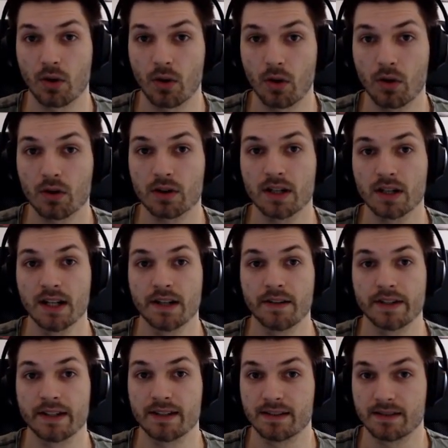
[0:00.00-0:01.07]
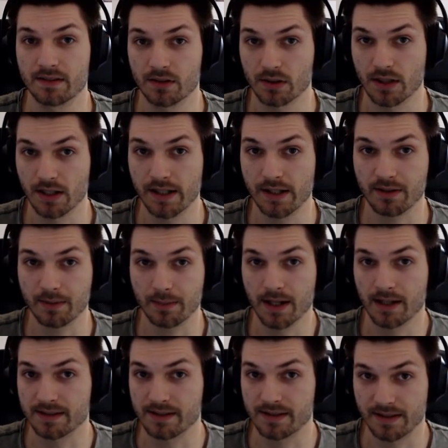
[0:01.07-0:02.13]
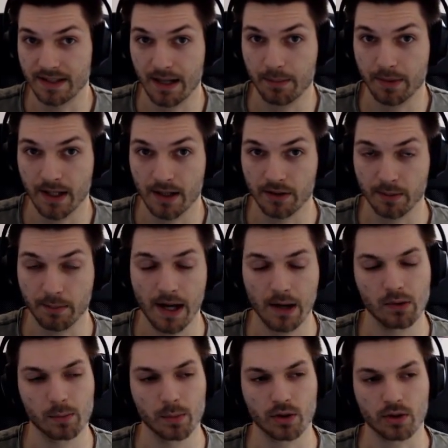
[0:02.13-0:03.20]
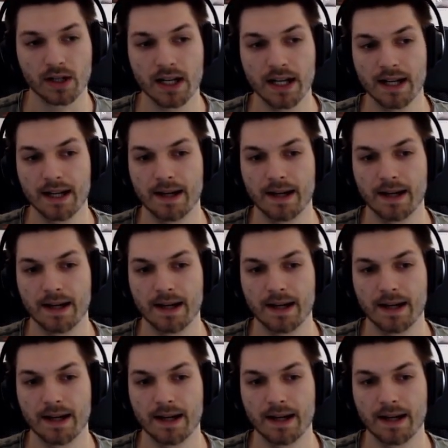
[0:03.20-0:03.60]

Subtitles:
or he's clearing because he's sniping out the power merc.